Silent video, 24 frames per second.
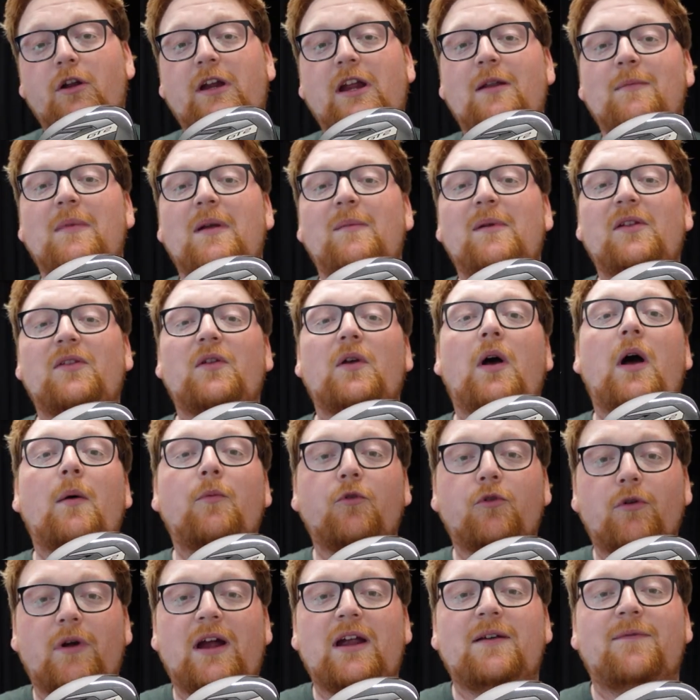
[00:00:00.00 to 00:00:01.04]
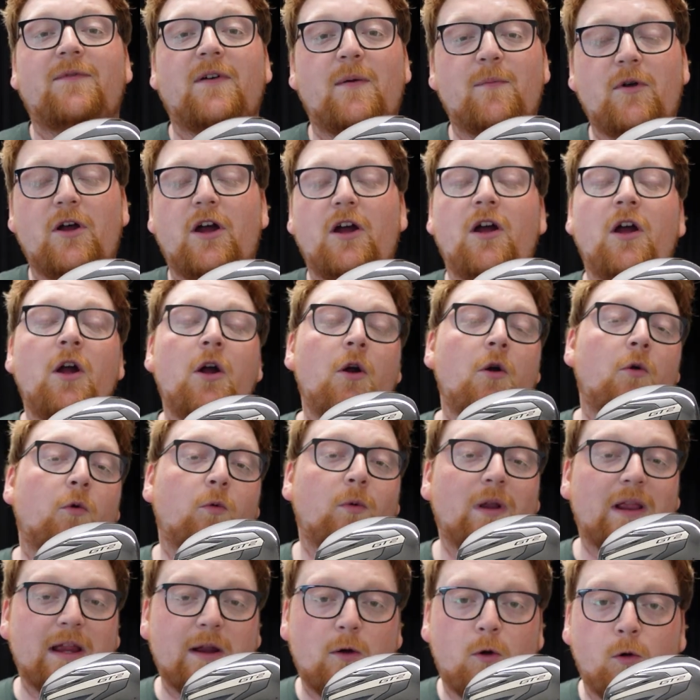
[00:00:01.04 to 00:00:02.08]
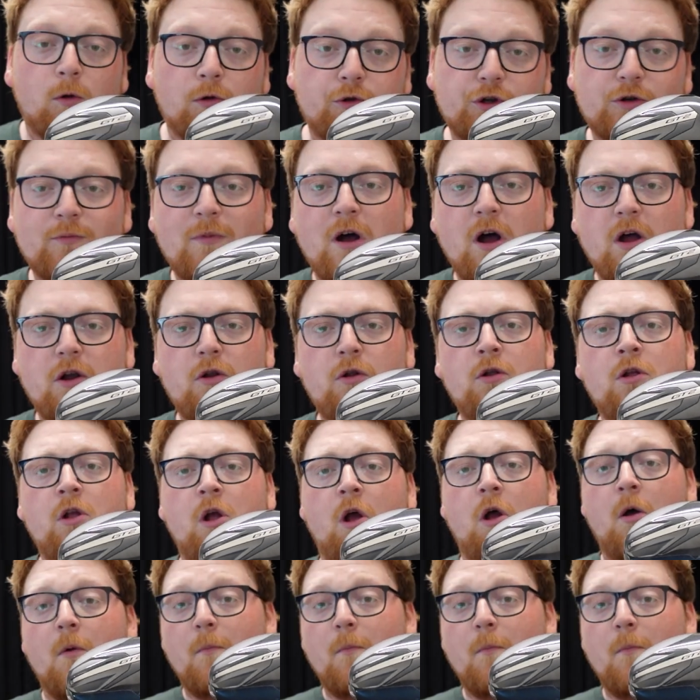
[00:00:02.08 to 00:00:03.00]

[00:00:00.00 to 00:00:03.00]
looking maybe to upgrade from a really older model.